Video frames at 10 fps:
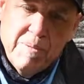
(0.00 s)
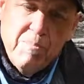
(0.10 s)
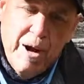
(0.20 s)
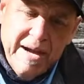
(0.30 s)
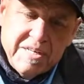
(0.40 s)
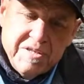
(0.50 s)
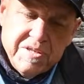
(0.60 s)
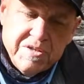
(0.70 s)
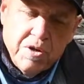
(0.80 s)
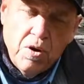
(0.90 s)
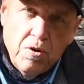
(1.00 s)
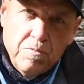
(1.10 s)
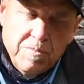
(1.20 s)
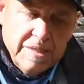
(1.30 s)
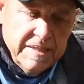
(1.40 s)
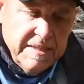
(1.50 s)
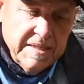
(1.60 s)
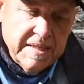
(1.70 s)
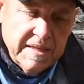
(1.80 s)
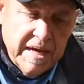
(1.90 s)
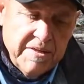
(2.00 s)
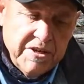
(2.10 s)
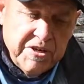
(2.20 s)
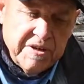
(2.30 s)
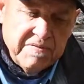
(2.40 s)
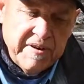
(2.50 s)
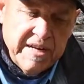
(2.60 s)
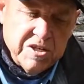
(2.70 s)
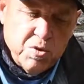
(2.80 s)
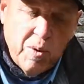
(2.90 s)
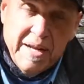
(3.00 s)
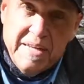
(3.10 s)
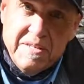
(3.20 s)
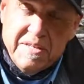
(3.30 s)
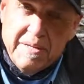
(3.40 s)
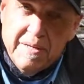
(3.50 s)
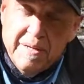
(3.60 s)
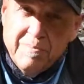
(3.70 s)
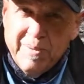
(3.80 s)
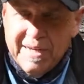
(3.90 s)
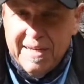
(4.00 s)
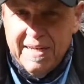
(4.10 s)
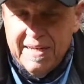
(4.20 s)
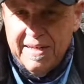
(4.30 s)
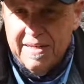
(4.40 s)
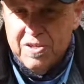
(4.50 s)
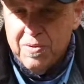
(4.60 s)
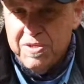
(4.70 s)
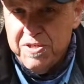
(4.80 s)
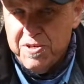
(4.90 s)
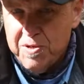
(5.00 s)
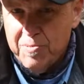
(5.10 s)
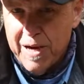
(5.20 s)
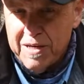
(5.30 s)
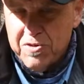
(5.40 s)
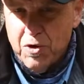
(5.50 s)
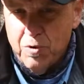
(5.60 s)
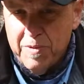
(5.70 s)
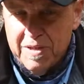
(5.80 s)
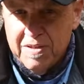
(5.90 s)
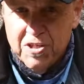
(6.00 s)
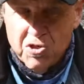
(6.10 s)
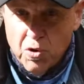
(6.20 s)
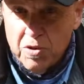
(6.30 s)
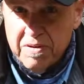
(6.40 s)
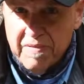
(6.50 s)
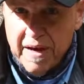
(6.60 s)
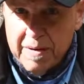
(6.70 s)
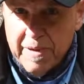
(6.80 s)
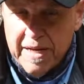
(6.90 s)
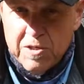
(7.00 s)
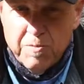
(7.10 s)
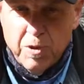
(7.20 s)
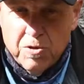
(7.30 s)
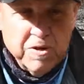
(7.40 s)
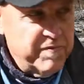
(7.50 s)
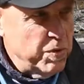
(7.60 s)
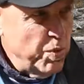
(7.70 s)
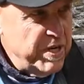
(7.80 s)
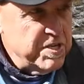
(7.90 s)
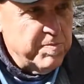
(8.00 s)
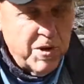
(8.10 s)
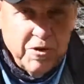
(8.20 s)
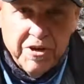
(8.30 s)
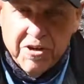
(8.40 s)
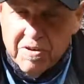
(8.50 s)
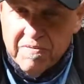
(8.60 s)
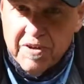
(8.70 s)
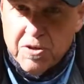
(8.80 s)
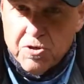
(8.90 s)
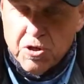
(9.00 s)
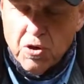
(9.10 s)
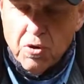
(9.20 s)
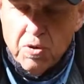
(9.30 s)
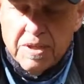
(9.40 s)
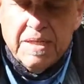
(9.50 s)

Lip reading: Practice this at home. I think you're going to find it's quite easy, but it's always easier to practice home in a controlled environment as opposed to if the wind is blowing and your fingers are cold.